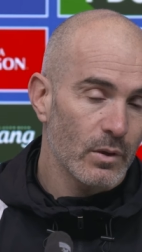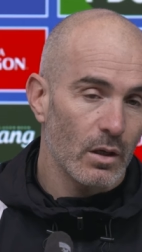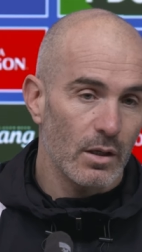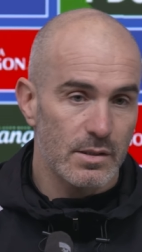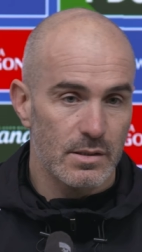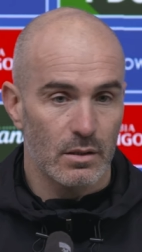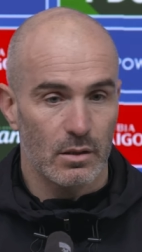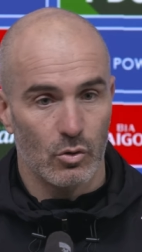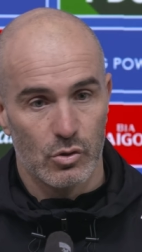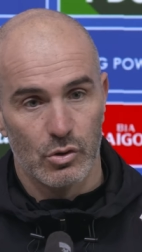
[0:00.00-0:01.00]
it's uh,
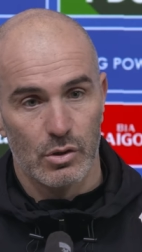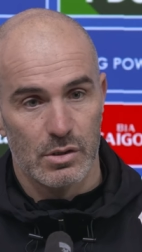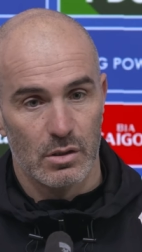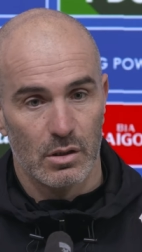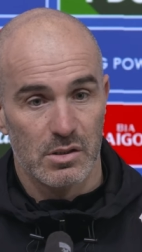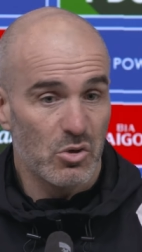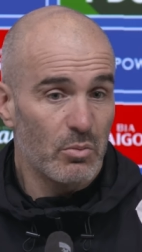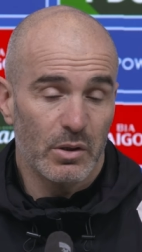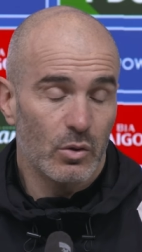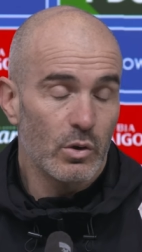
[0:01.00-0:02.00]
also it's it's
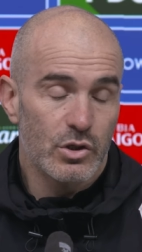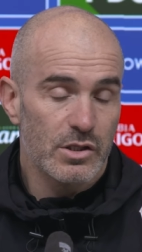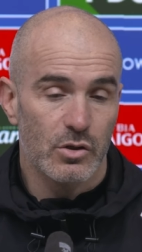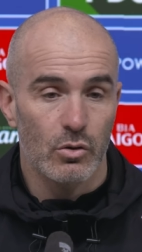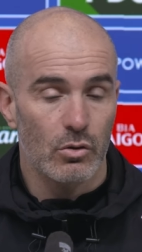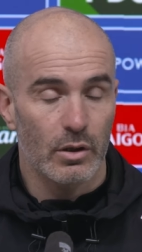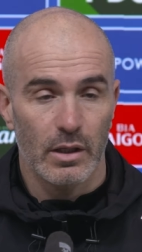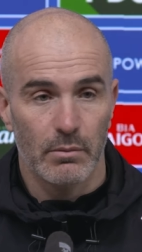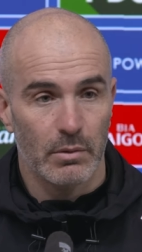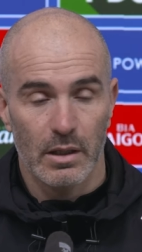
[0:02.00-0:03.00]
complicated we just go
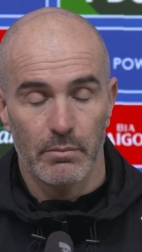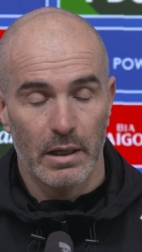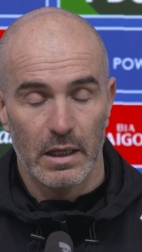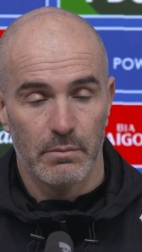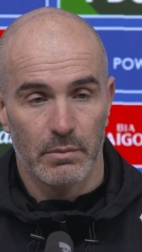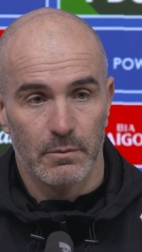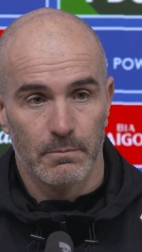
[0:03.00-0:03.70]
game, game by game